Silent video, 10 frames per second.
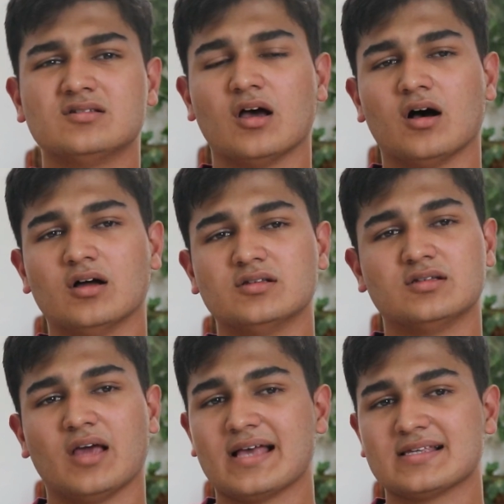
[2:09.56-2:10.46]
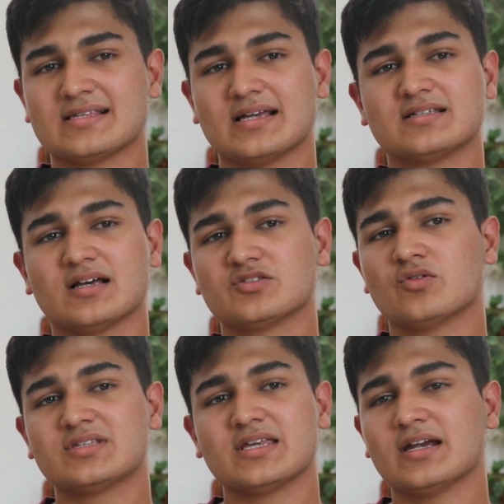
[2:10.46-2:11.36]
as I said, just
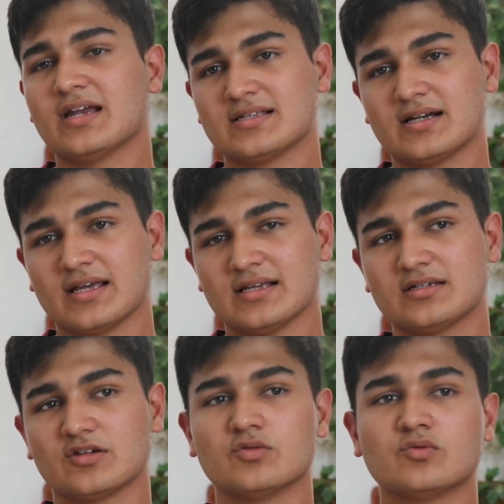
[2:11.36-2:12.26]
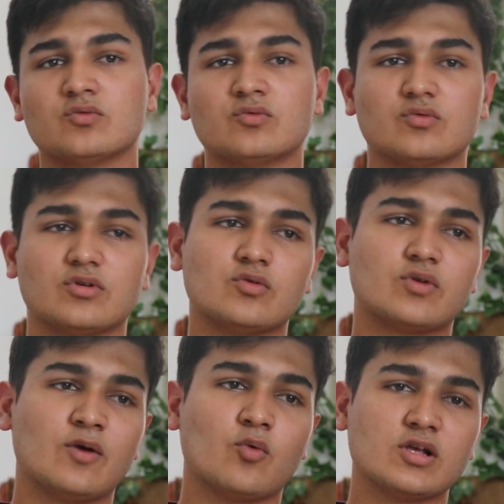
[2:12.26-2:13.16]
don't seek it as a test. You
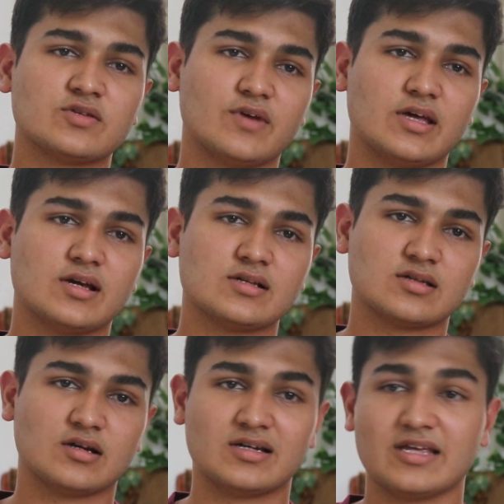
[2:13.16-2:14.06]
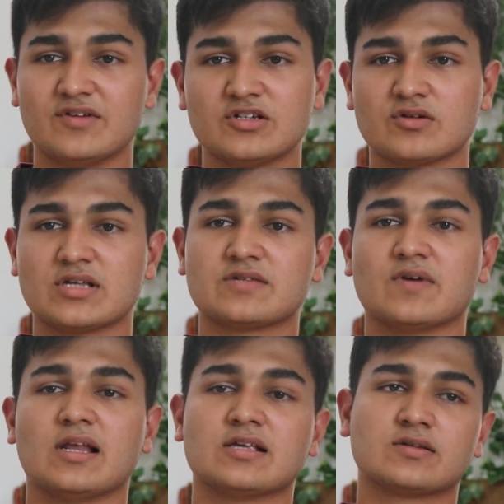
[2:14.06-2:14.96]
can watch various TV shows as
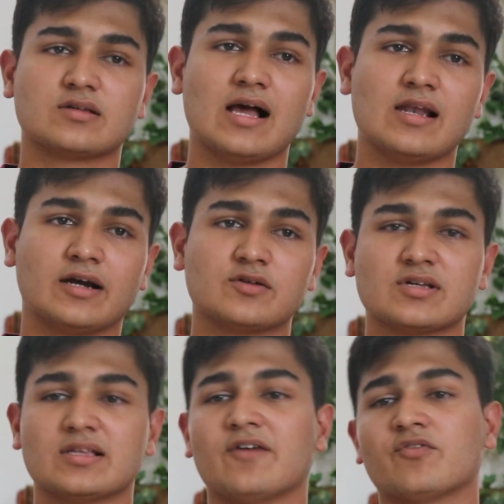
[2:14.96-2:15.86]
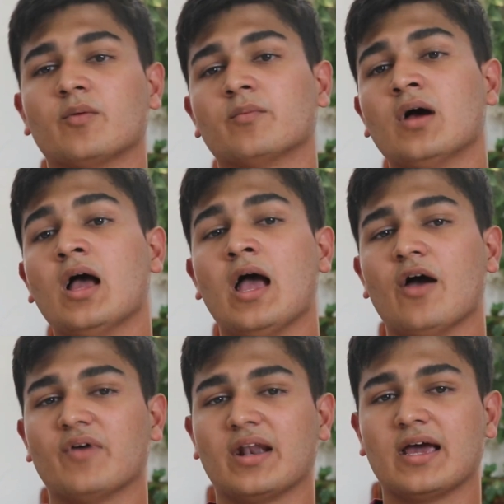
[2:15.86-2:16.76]
well. As I like to say that from
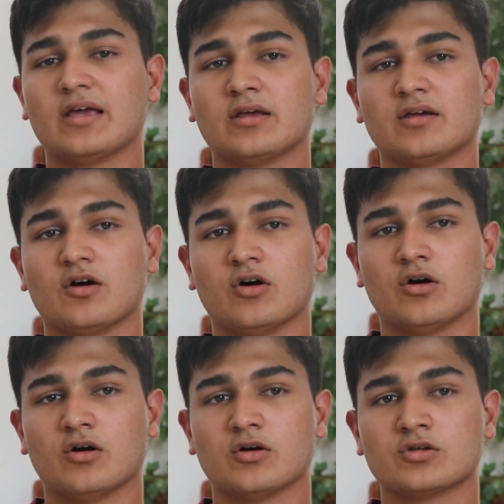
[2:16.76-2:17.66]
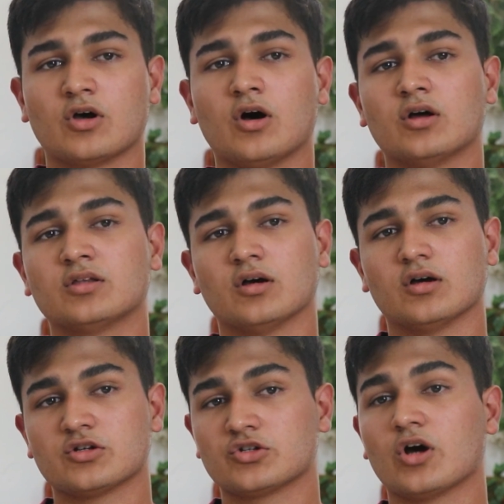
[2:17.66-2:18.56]
when I saw
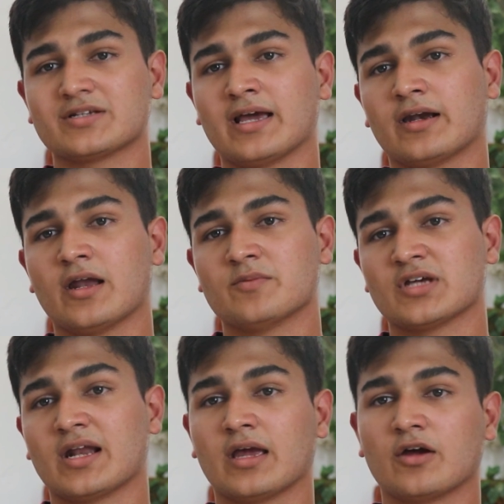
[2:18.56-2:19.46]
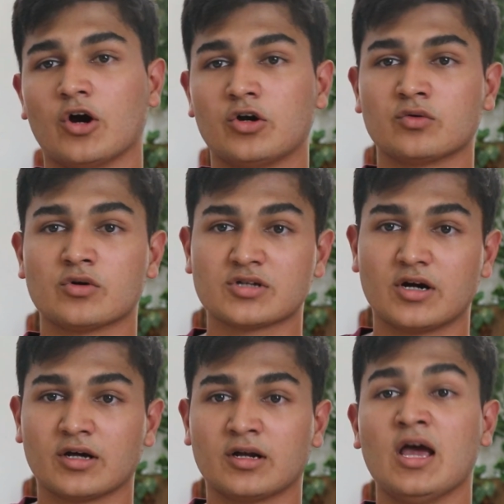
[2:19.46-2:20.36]
Shawshank Redemption, I got to know
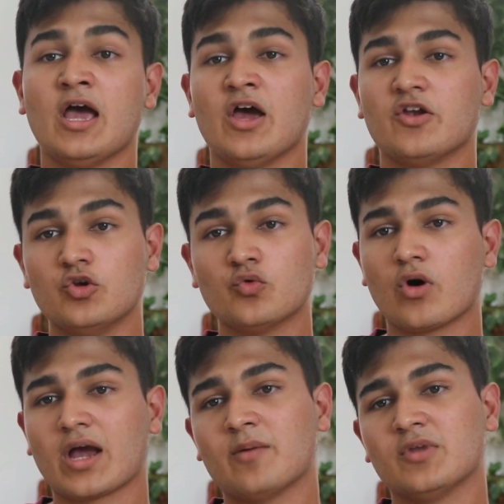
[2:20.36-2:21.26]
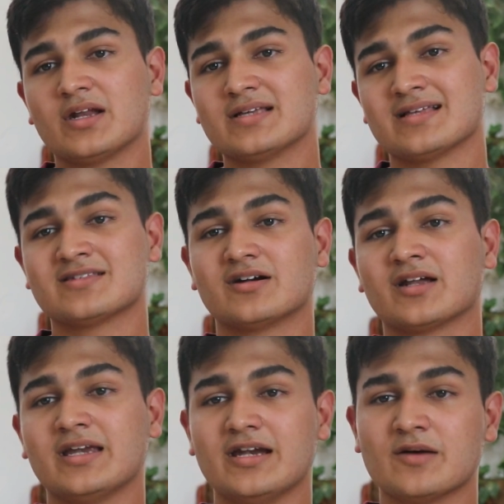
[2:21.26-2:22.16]
certain new vocabularies and
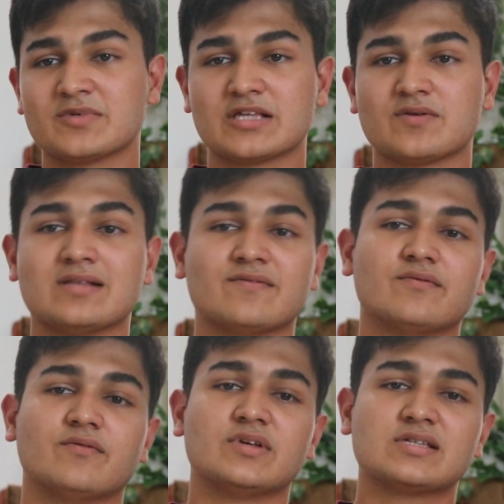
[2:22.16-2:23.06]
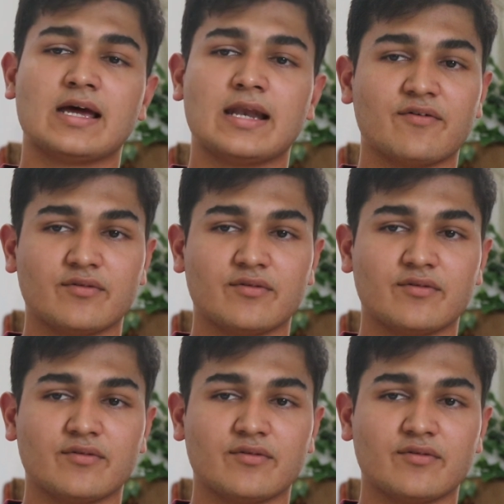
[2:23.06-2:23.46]
certain idioms as well, which I